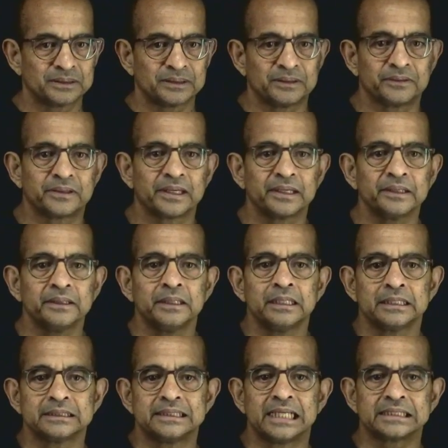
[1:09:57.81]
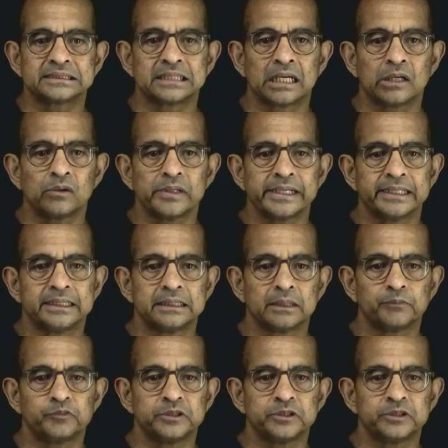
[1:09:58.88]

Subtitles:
Okay, that's how I end up with